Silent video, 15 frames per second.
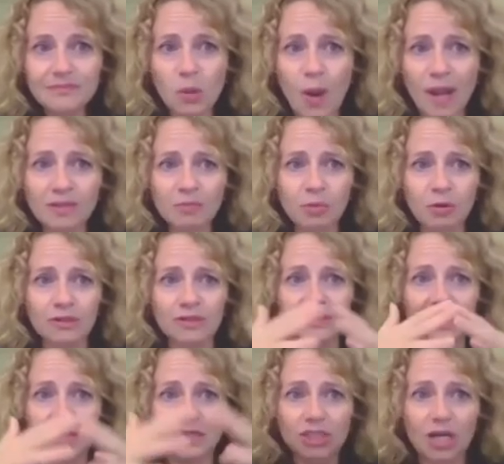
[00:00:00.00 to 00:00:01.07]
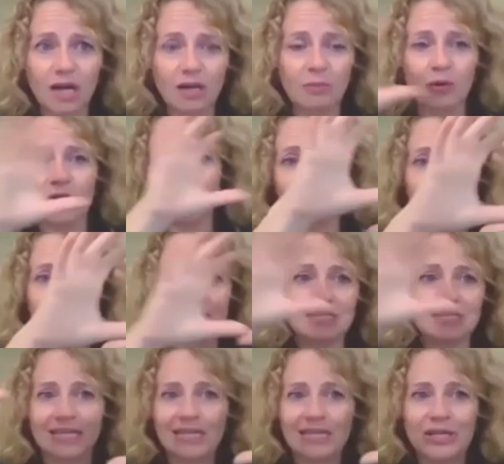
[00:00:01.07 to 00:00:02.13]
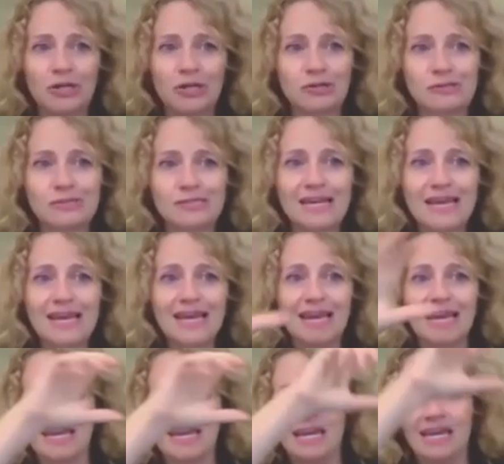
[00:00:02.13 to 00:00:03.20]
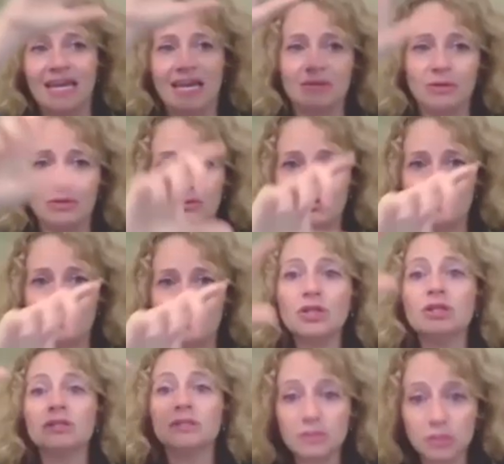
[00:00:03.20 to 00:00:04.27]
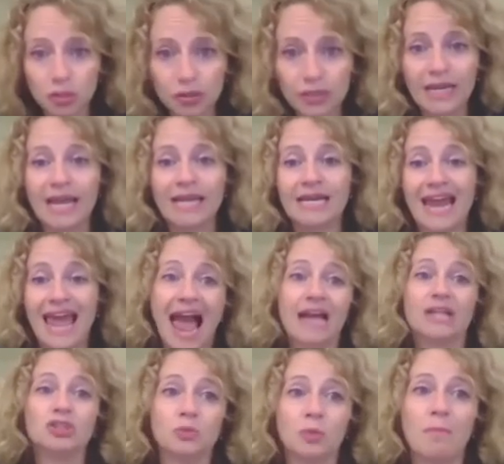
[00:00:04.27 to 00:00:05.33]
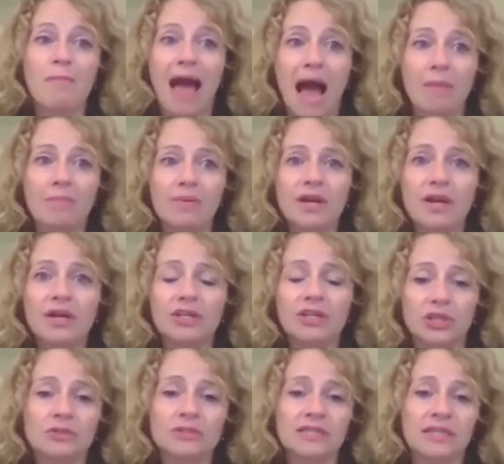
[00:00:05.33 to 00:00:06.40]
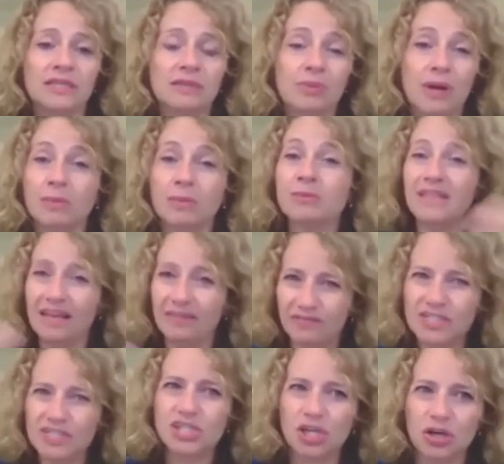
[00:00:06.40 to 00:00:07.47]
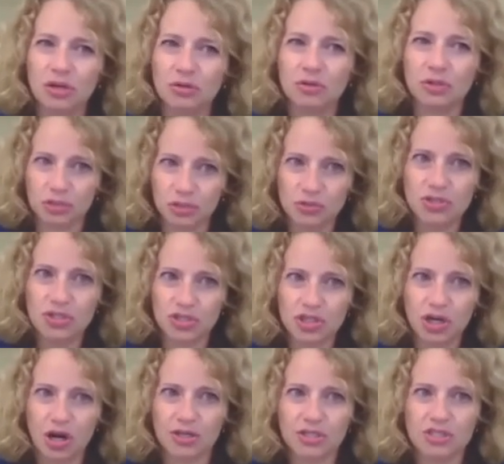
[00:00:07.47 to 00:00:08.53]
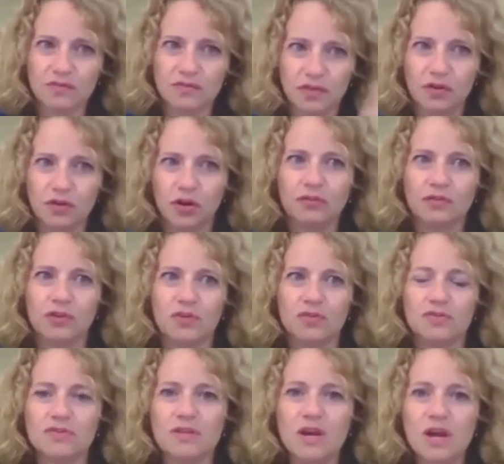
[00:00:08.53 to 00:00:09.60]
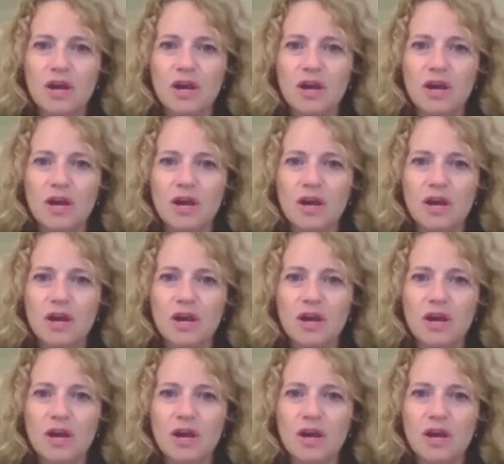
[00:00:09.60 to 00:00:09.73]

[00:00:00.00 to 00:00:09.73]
whiteboard, a chalkboard with sticky notes, and create an actual map using probably like Visio or Lucid Charts, if you've heard of those